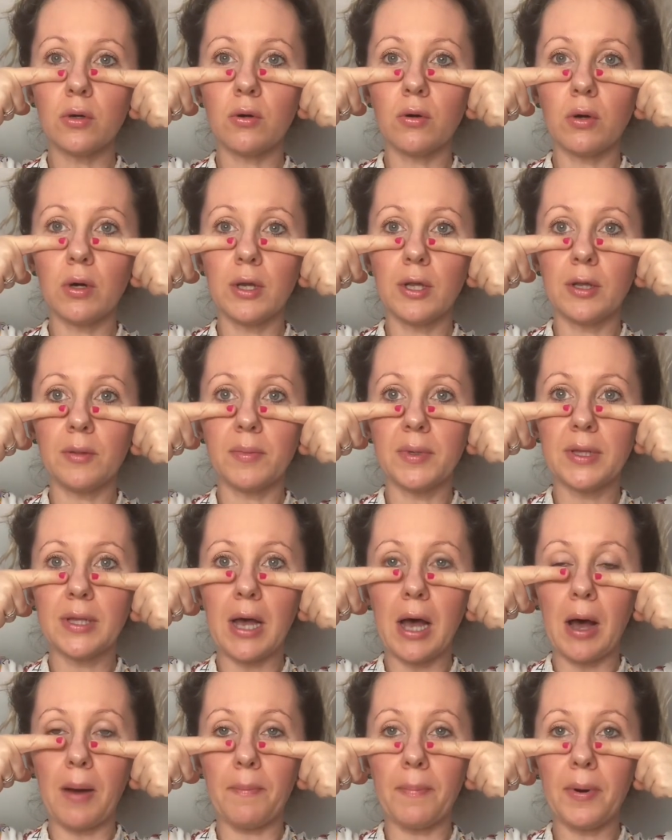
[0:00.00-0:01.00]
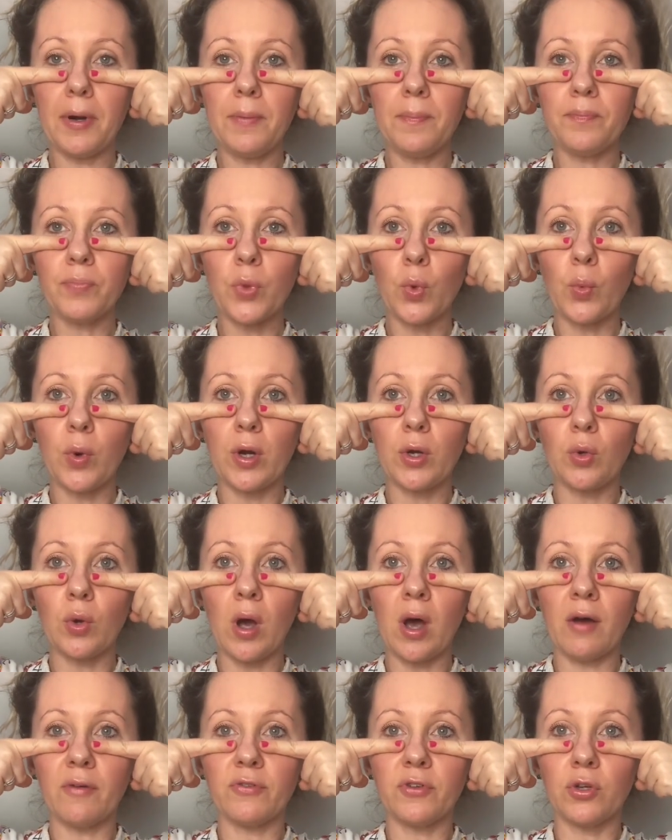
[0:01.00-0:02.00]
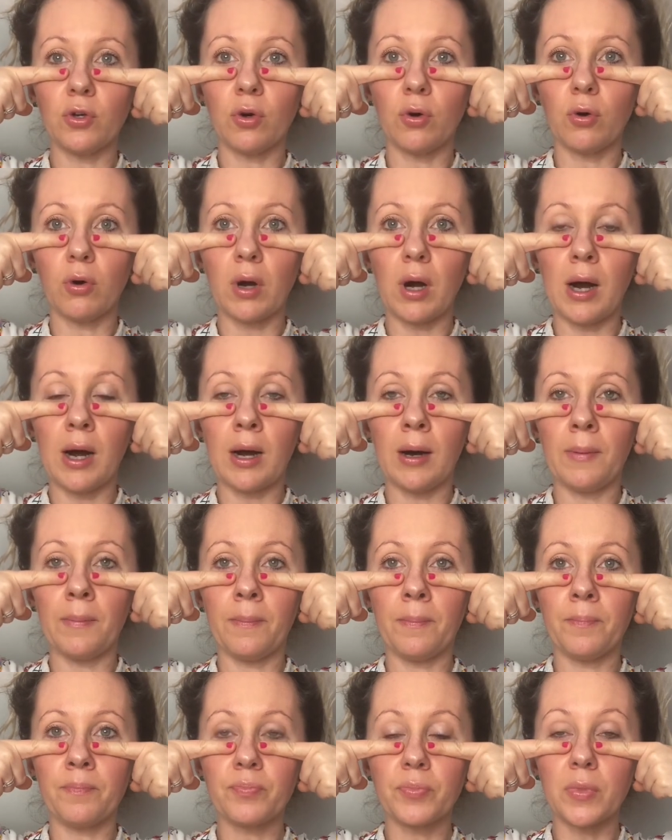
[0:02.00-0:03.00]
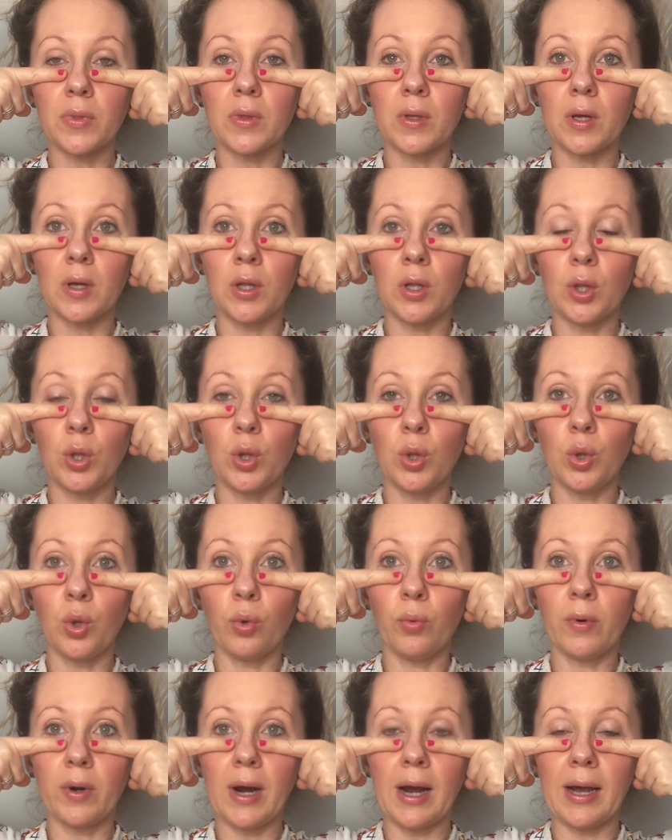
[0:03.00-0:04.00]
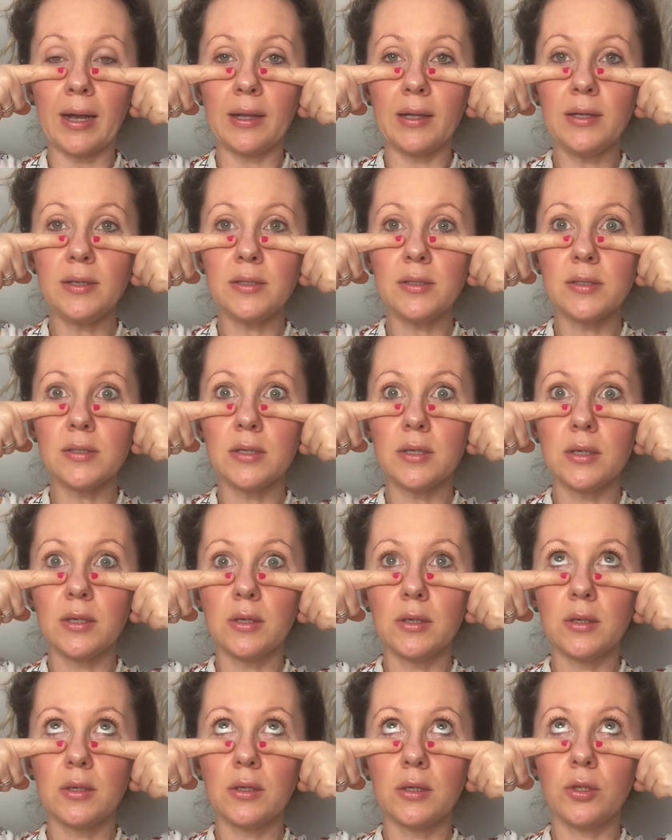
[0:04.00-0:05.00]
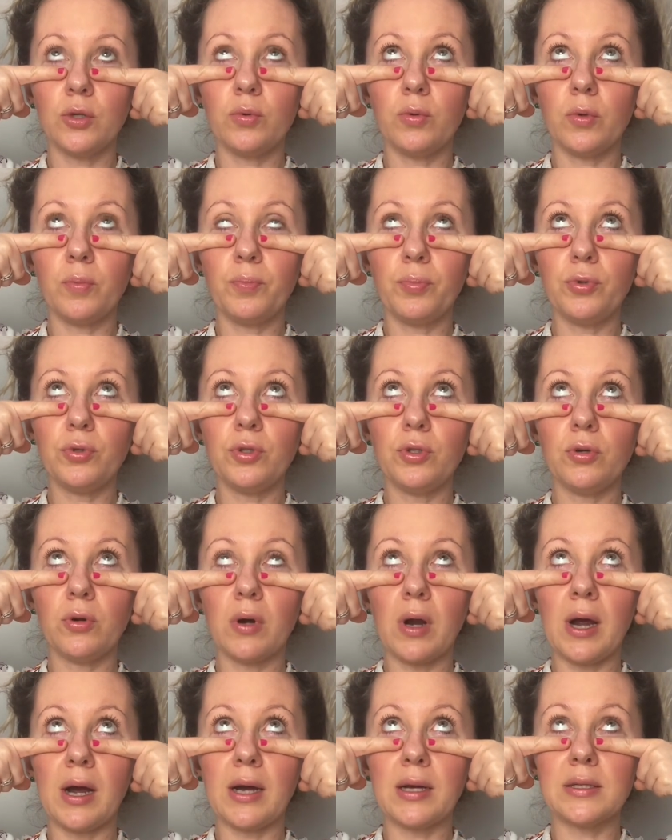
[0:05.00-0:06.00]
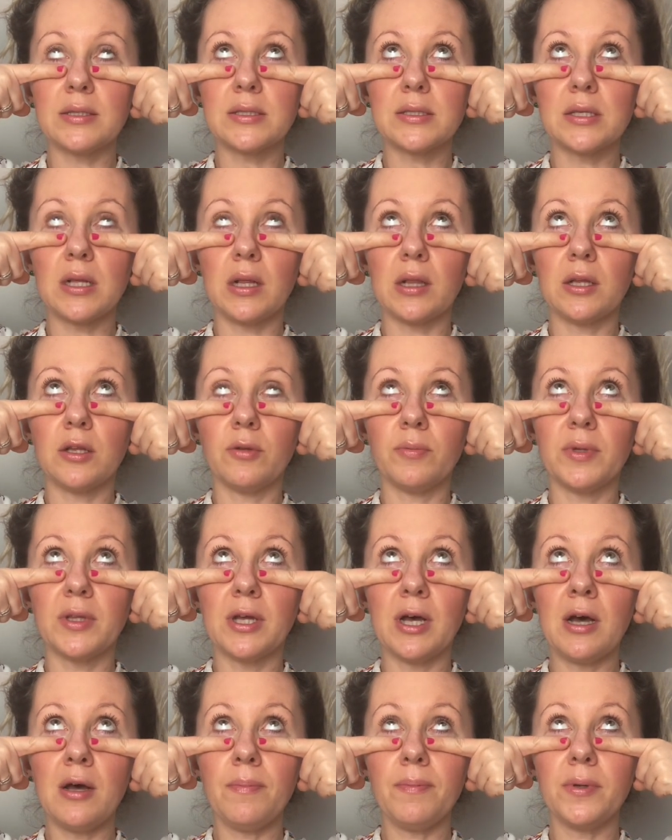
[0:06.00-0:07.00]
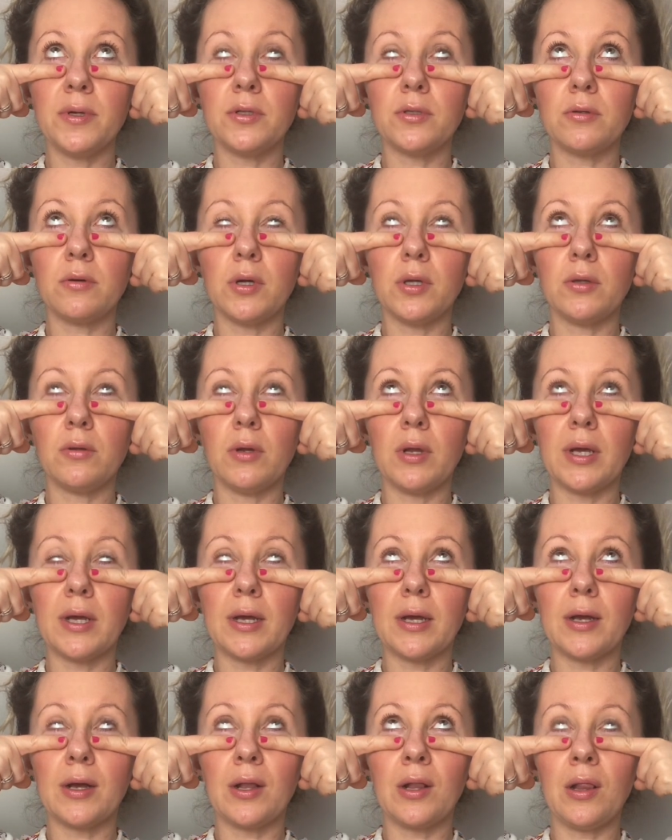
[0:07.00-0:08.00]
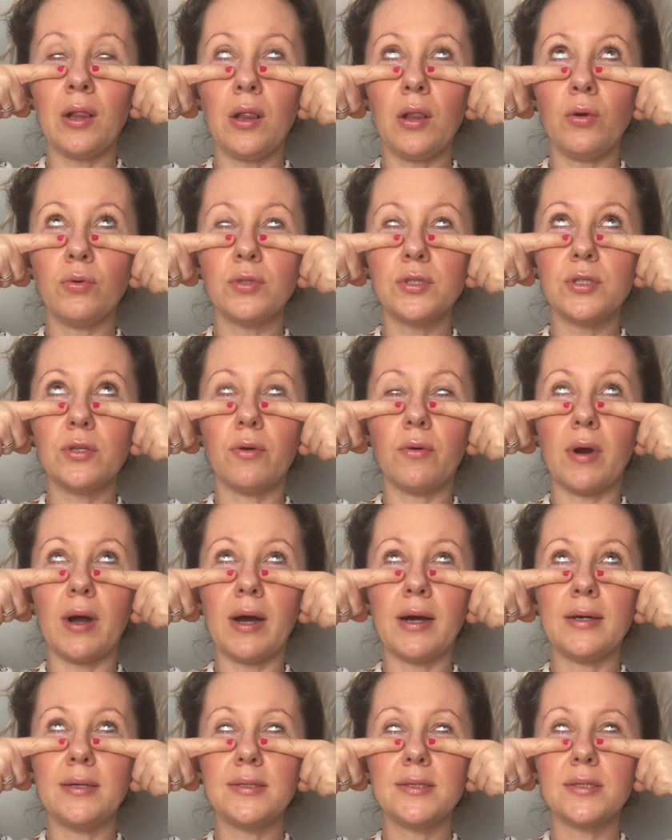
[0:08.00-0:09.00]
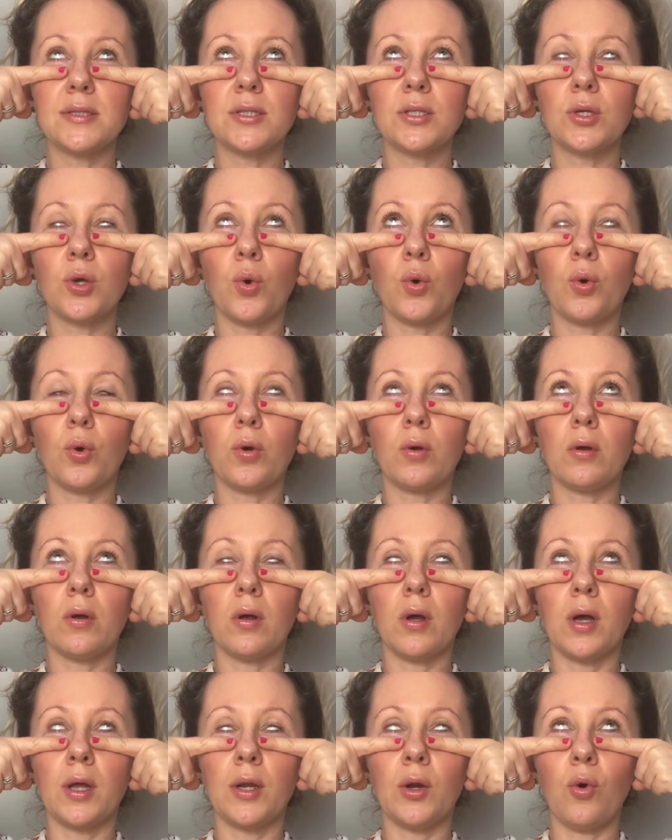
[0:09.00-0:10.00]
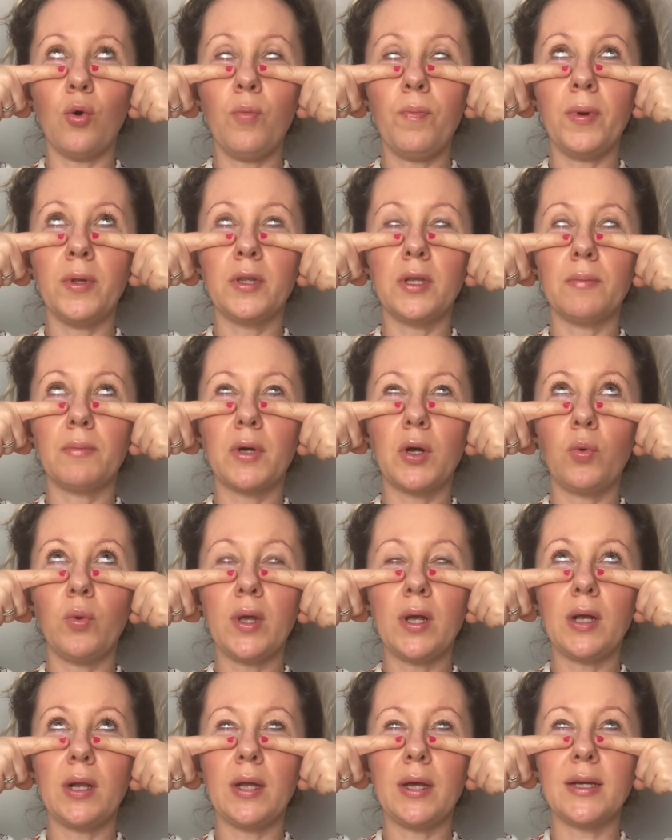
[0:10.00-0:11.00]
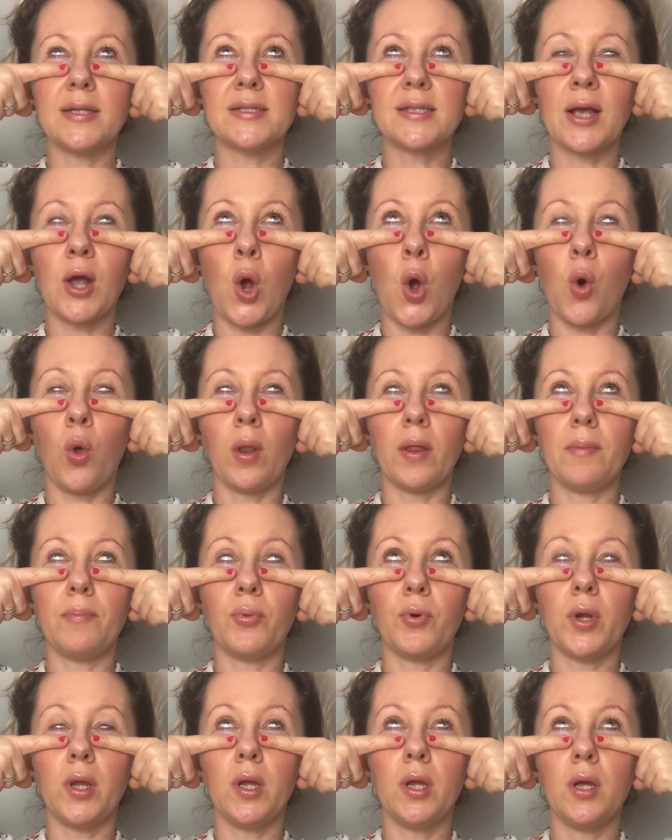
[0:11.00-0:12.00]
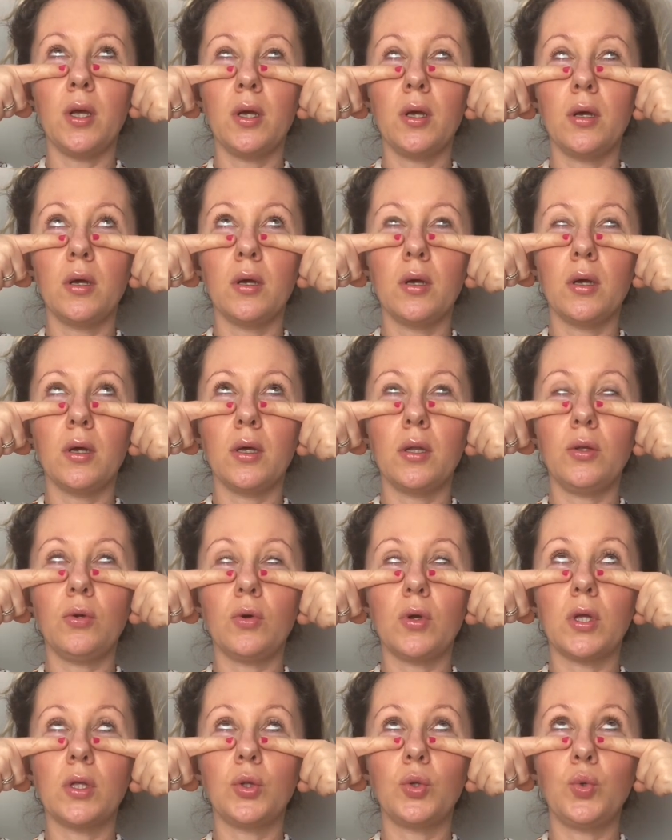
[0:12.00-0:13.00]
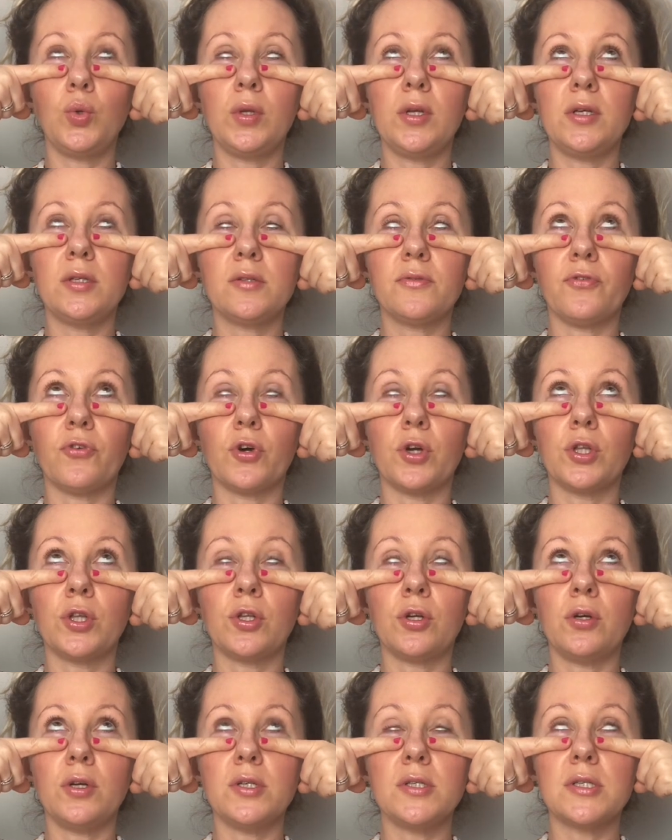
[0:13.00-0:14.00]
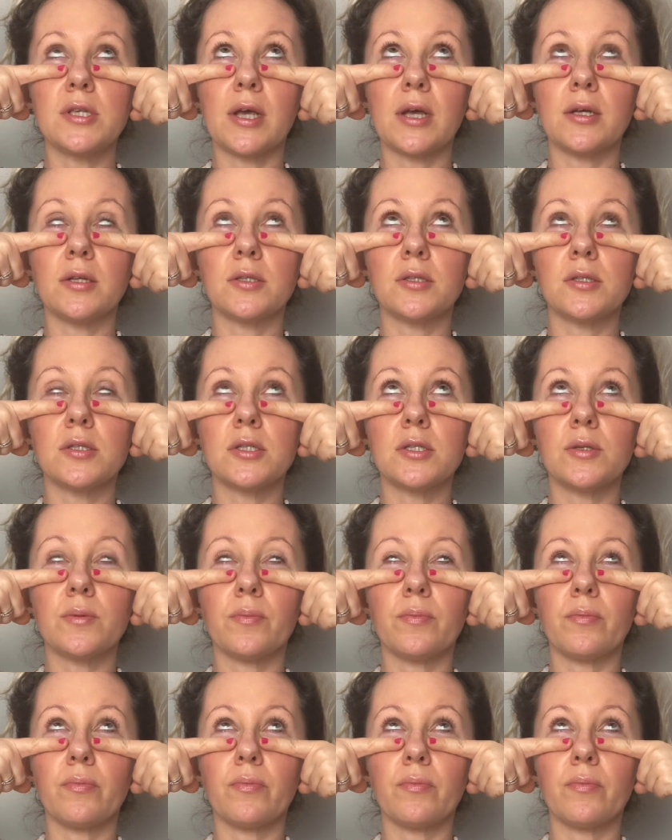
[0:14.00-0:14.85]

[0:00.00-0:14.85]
or a little bit upper where you have your lower eyelids. You will put your eyes a little bit up and try to like close your eyes and open them quickly as a colibri. And you can do this for 30 seconds.